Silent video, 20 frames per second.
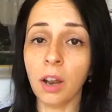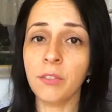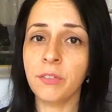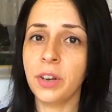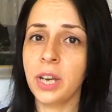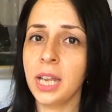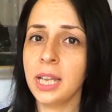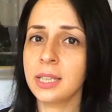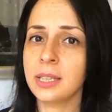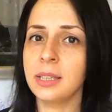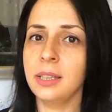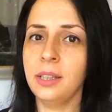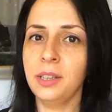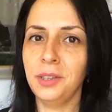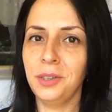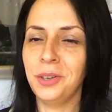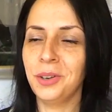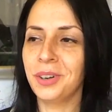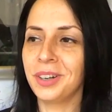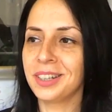confidence
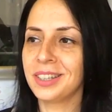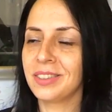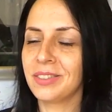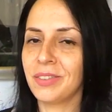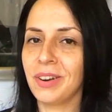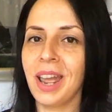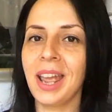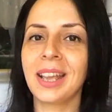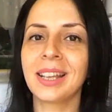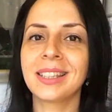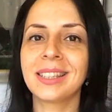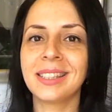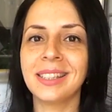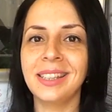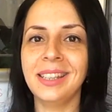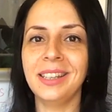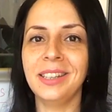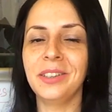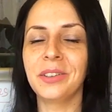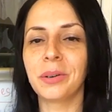in your strengths
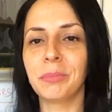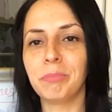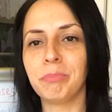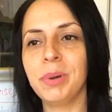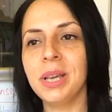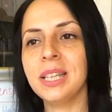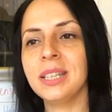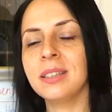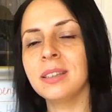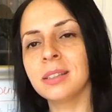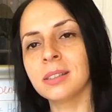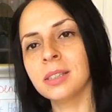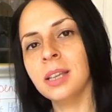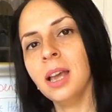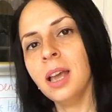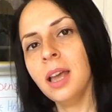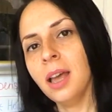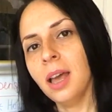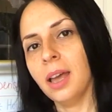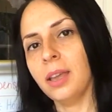in your
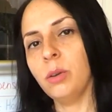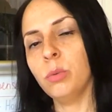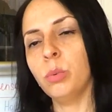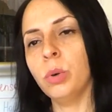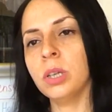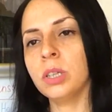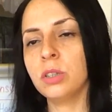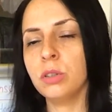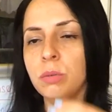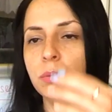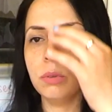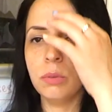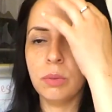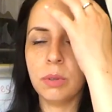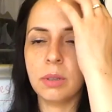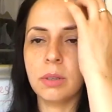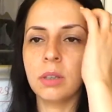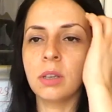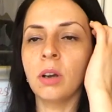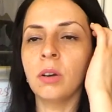business, and you want
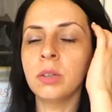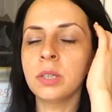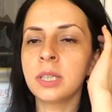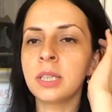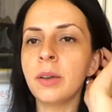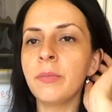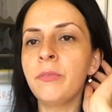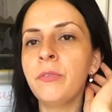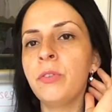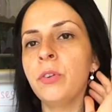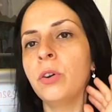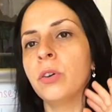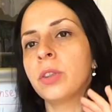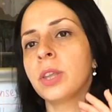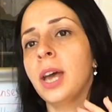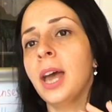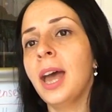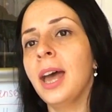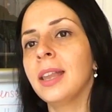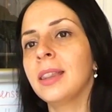to go a step
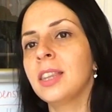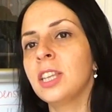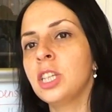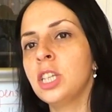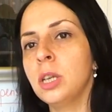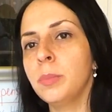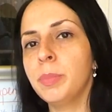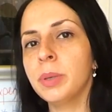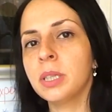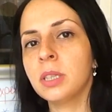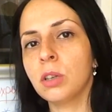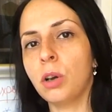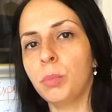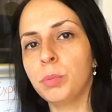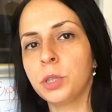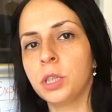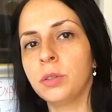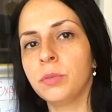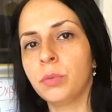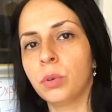further, and the cheapest
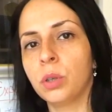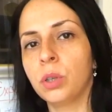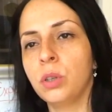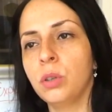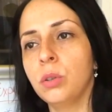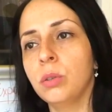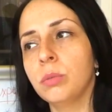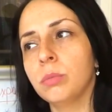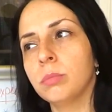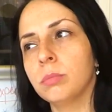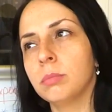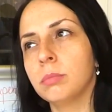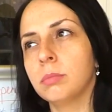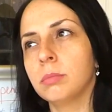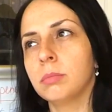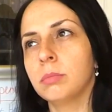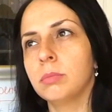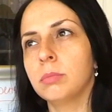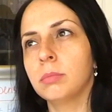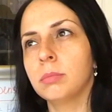option for you,
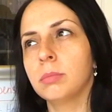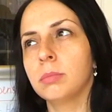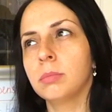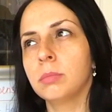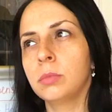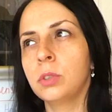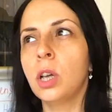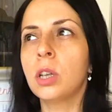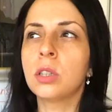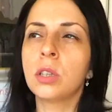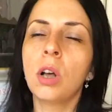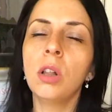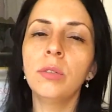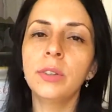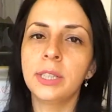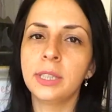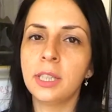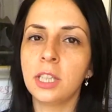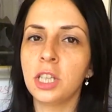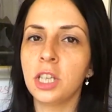not
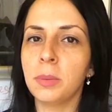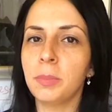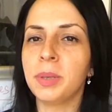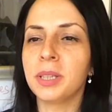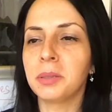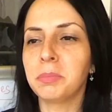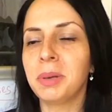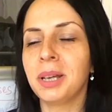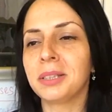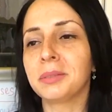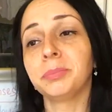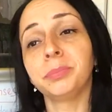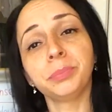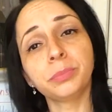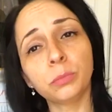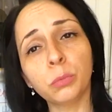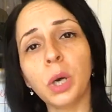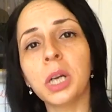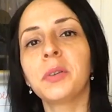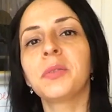always the cheapest, but
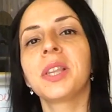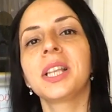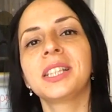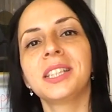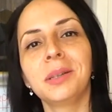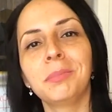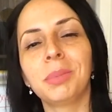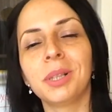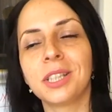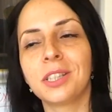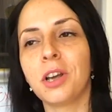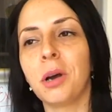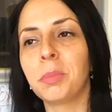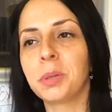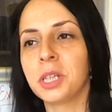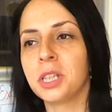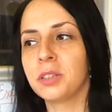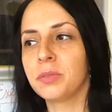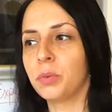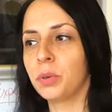one of the simplest
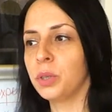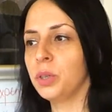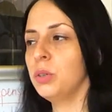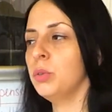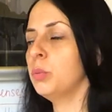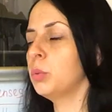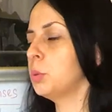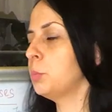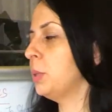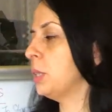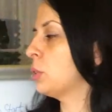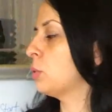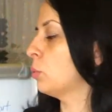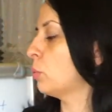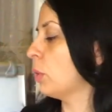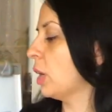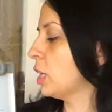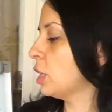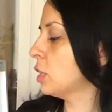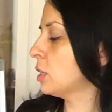options for you would be
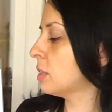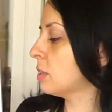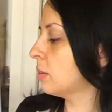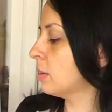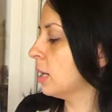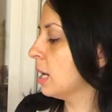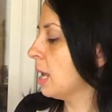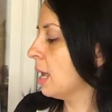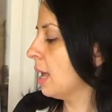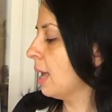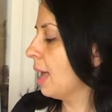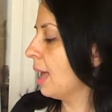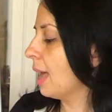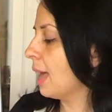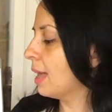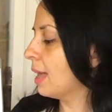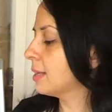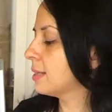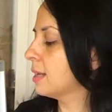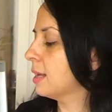to register
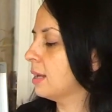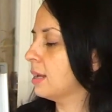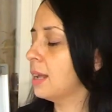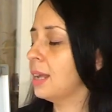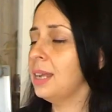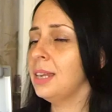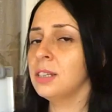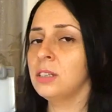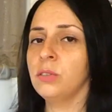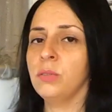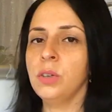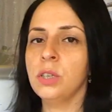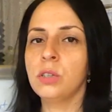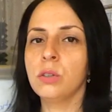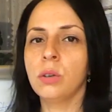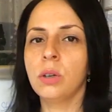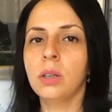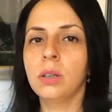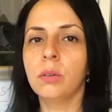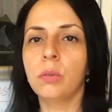as an
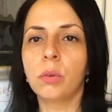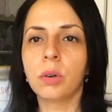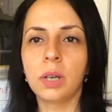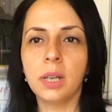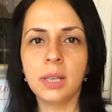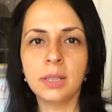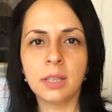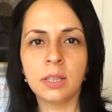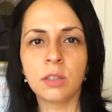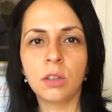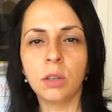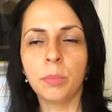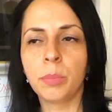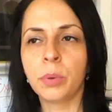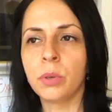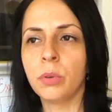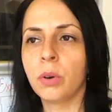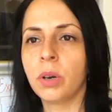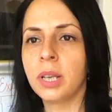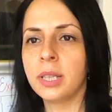individual or as a
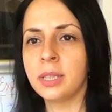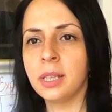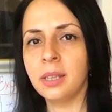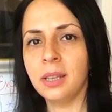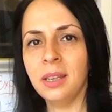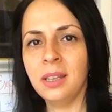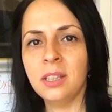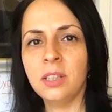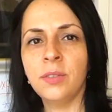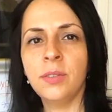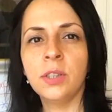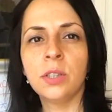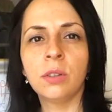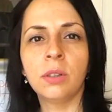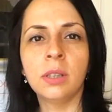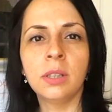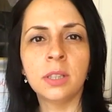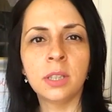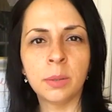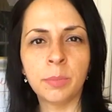solopreneur, as an
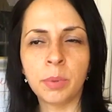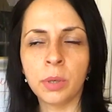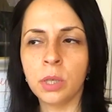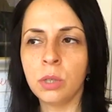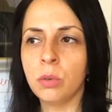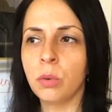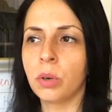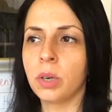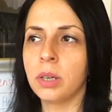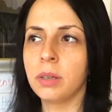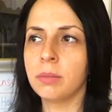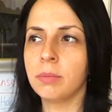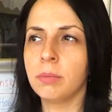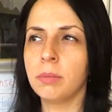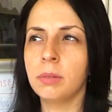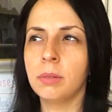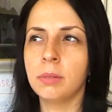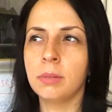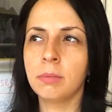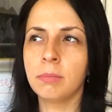individual entrepreneur.
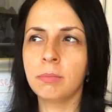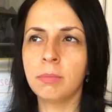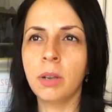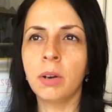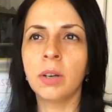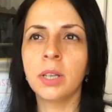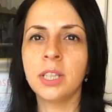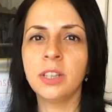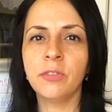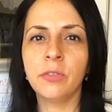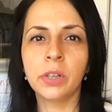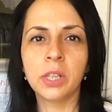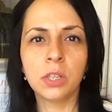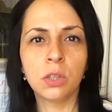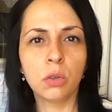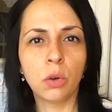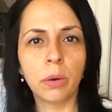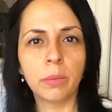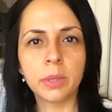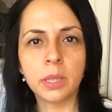There are
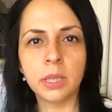different